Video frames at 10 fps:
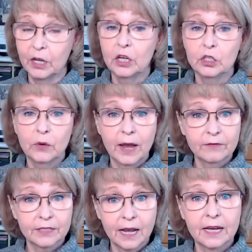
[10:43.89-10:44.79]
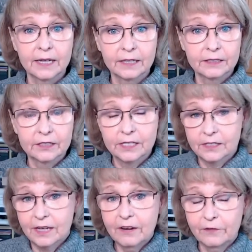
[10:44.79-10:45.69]
you have to kind of
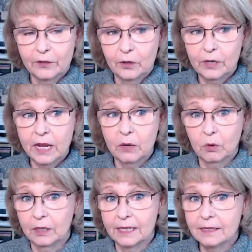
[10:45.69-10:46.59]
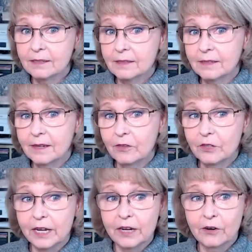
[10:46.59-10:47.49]
decipher, okay, well, is this another
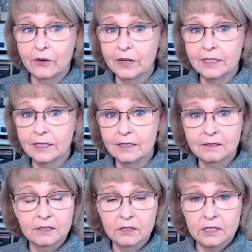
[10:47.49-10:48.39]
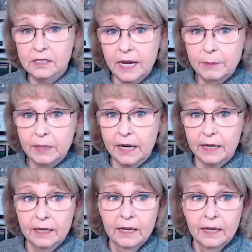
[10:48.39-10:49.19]
day or is it the same day?